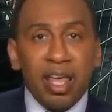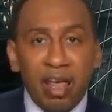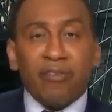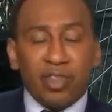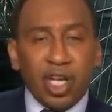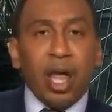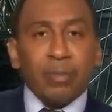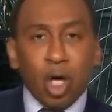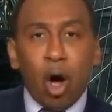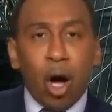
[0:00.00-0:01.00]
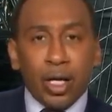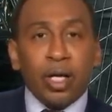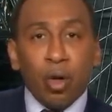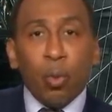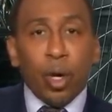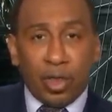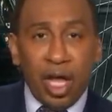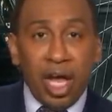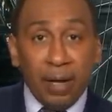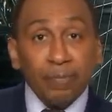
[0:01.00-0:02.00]
if James Harden were
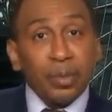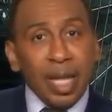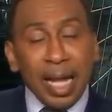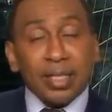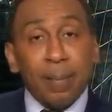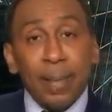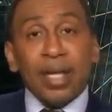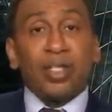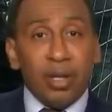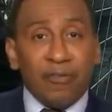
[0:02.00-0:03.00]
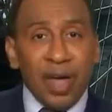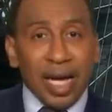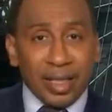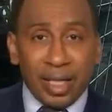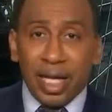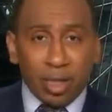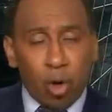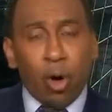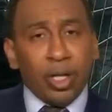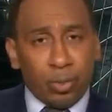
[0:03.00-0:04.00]
there. Not to mention the fact that, let's
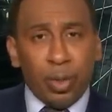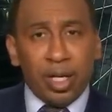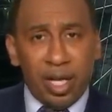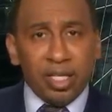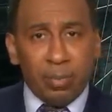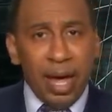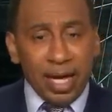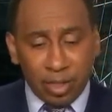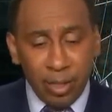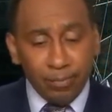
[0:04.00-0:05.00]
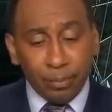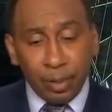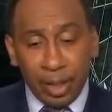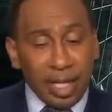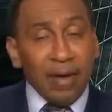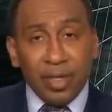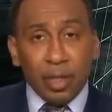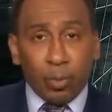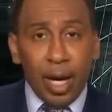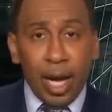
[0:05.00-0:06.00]
call this what it is, Max. Kevin
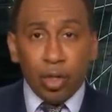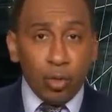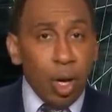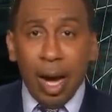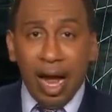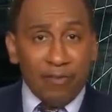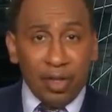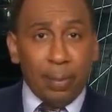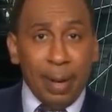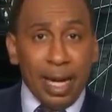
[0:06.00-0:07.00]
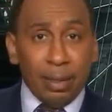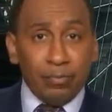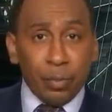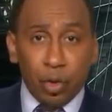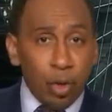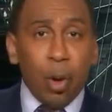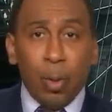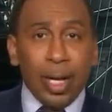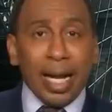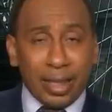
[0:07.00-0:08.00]
Durant, you know how I feel about him. You know
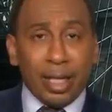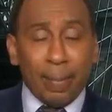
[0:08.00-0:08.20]
what I think